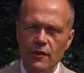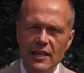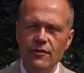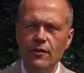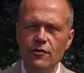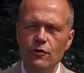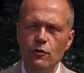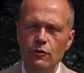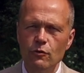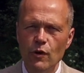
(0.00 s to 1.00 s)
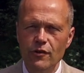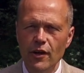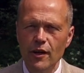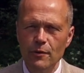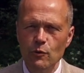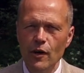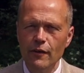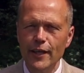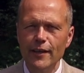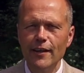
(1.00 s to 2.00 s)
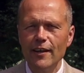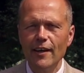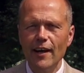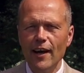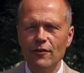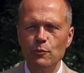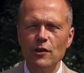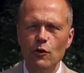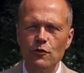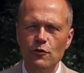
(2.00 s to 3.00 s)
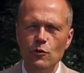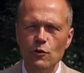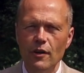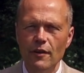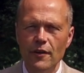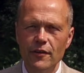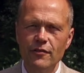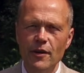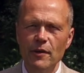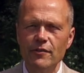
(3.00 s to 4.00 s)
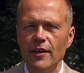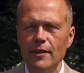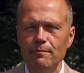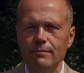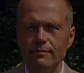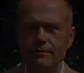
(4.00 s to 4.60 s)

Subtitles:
These are the shoes which I'll be wearing as we go through the summertime.